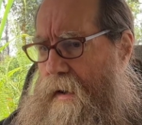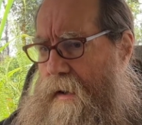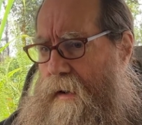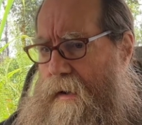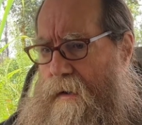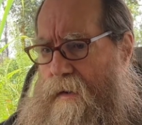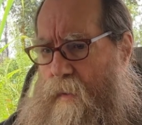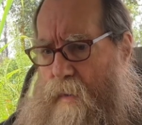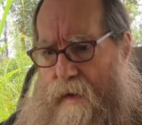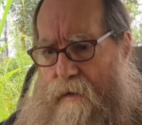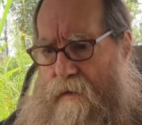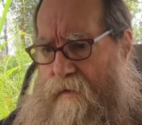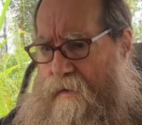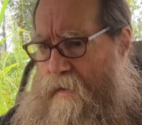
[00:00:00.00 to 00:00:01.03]
Uh, the
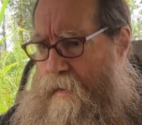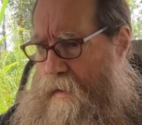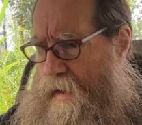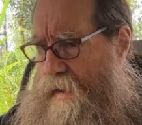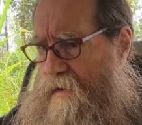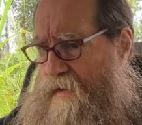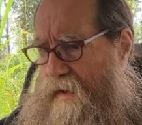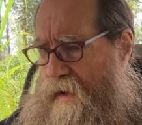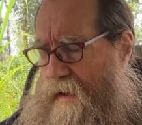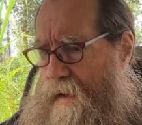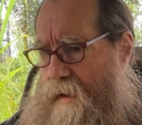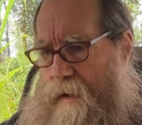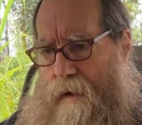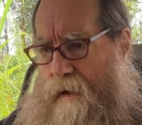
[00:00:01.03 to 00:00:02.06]
weather's crazy
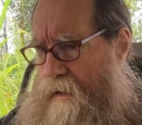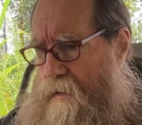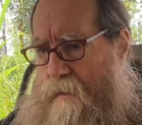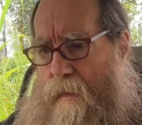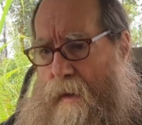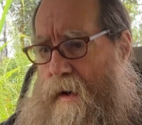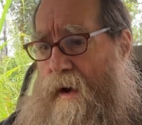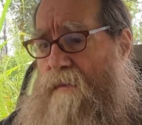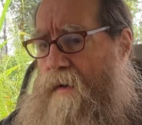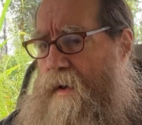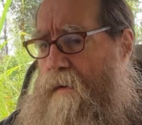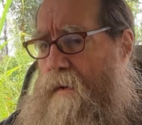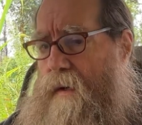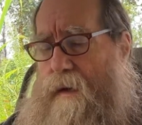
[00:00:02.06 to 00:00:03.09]
uh, wherever
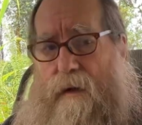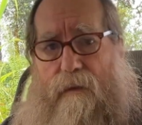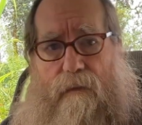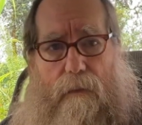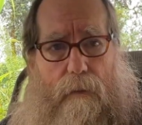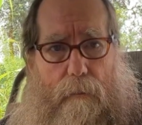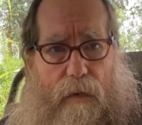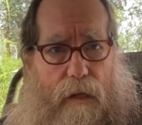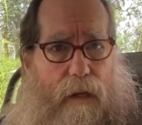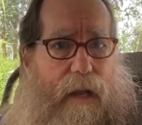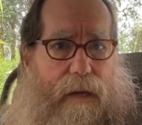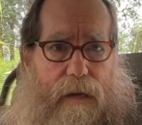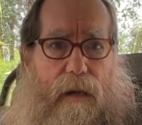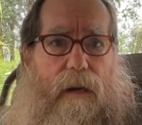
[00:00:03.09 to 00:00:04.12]
you live, but
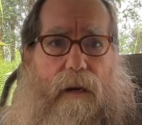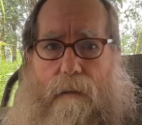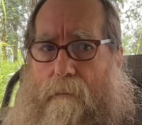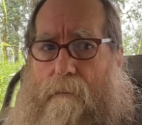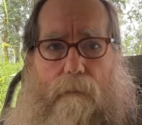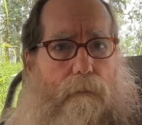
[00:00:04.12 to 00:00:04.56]
lightning,